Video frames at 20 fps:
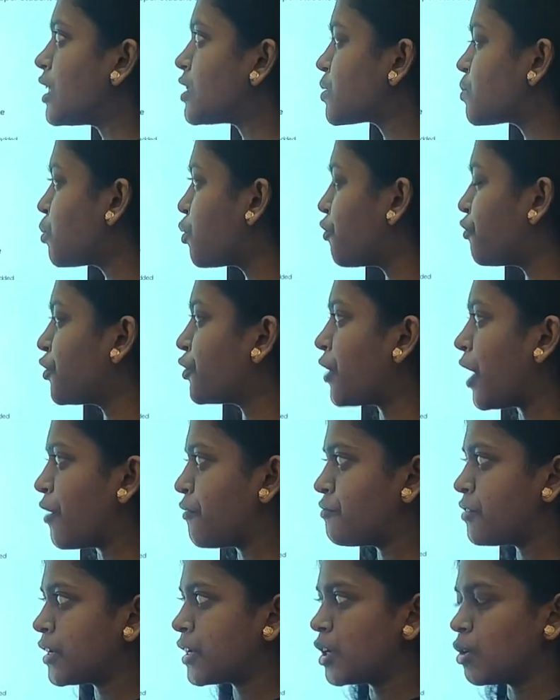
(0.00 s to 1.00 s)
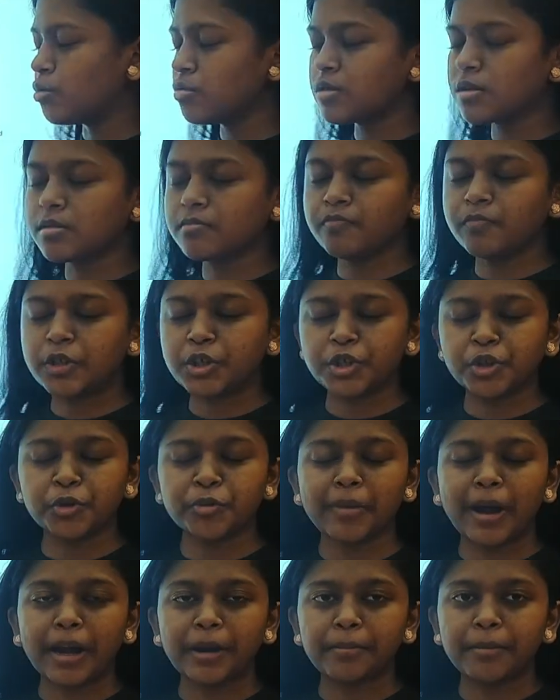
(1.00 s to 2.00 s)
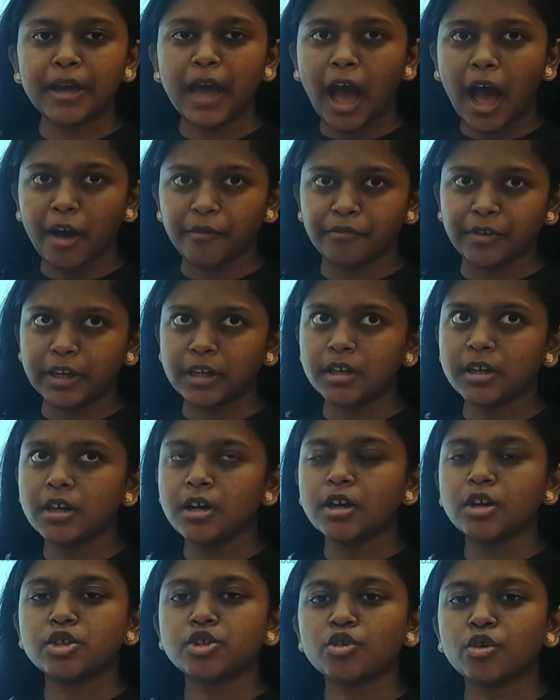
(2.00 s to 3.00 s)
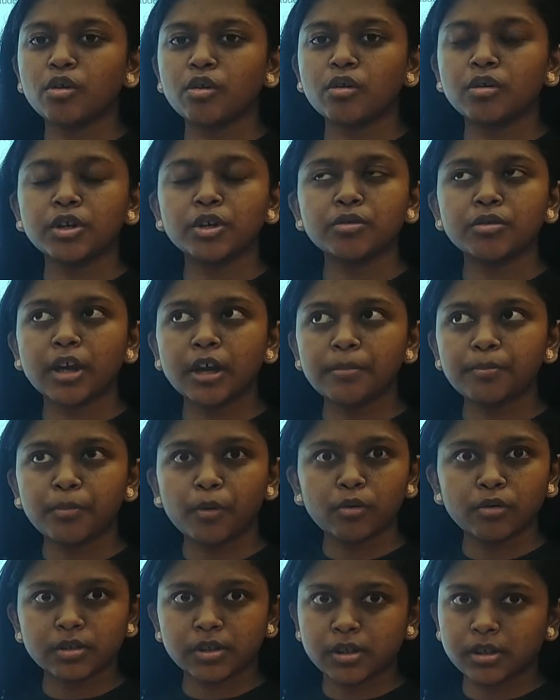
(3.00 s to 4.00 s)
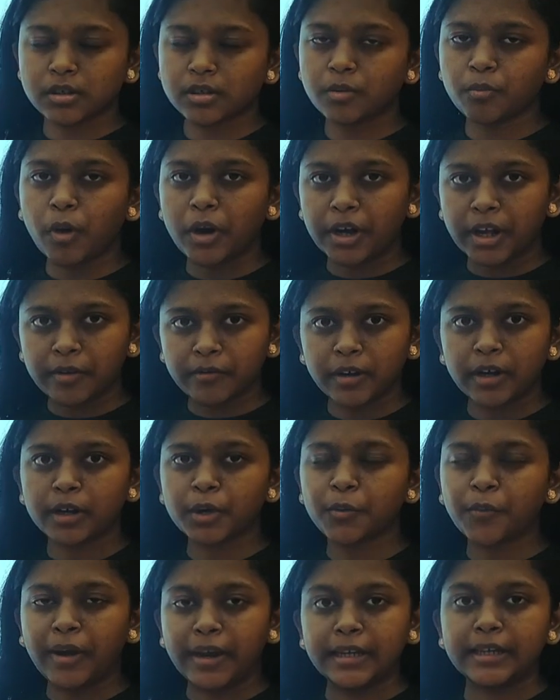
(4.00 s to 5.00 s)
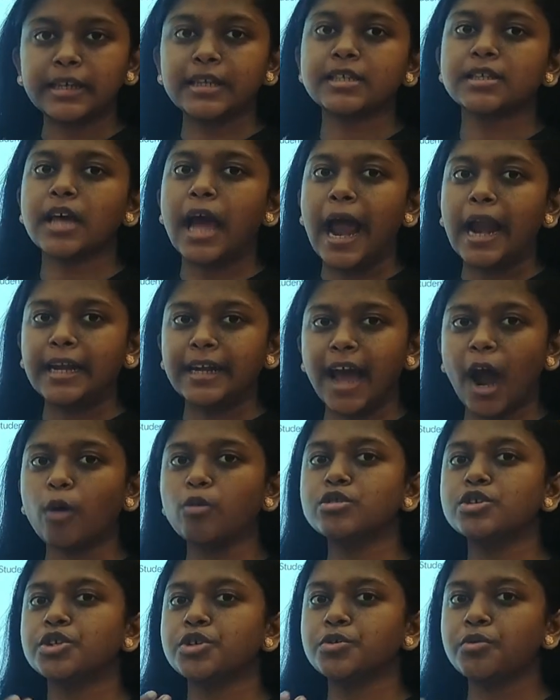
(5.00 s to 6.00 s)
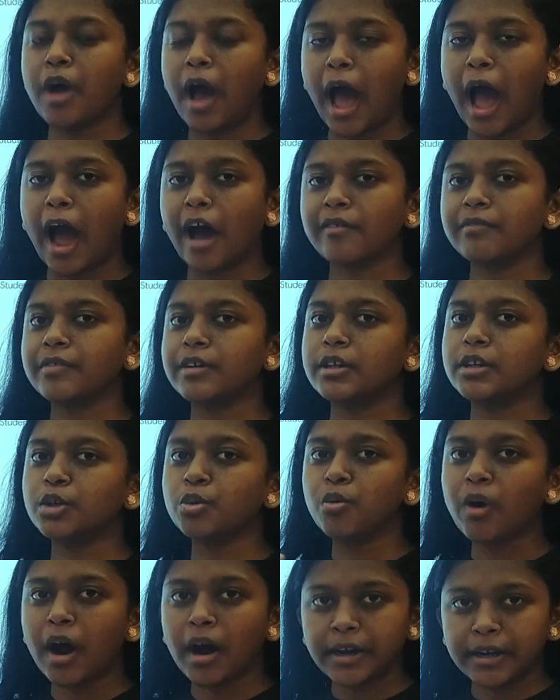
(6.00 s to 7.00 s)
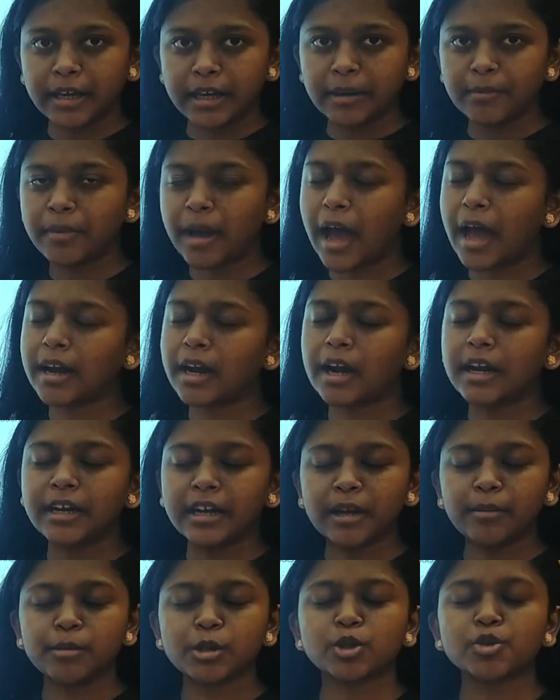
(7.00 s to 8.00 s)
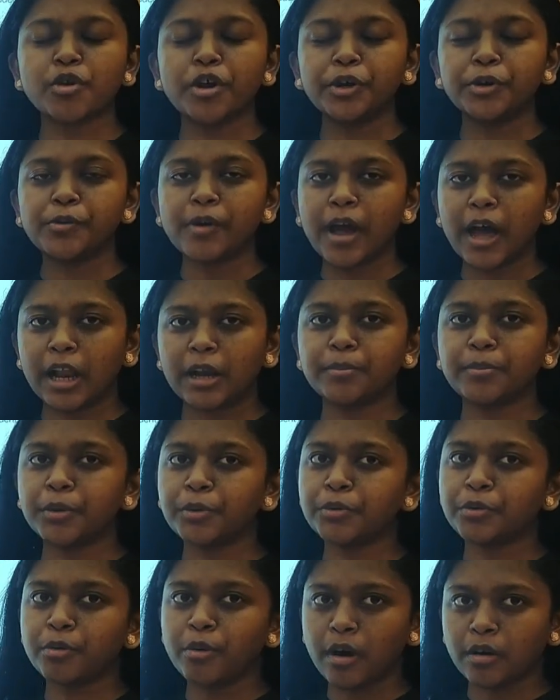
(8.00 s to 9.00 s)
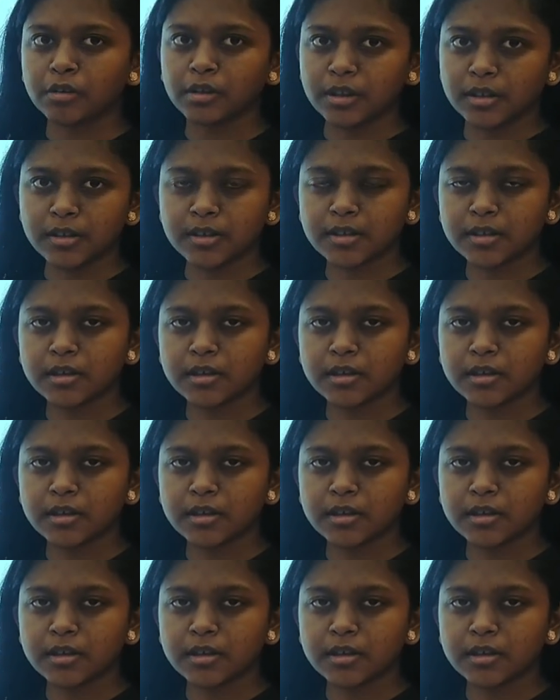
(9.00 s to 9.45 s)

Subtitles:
move to FAQs, which you might be having. So you can post the whatever queries and doubts you have to our team, and our team is going to help you throughout this.